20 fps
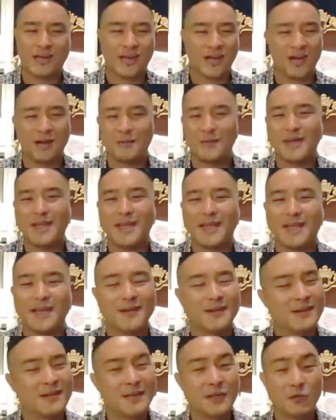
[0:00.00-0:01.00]
It was a
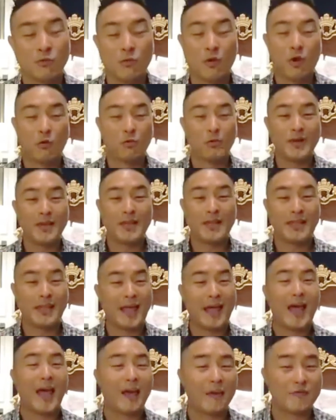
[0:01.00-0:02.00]
comedy
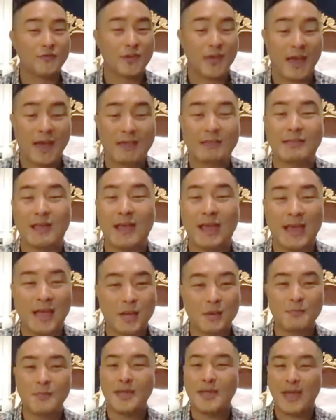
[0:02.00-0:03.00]
where we laughed
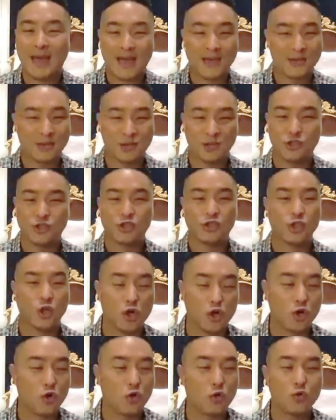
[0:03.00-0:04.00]
at the enemy
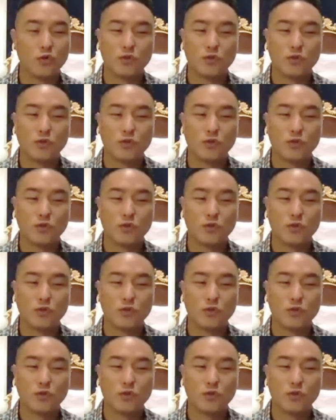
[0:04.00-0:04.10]
at the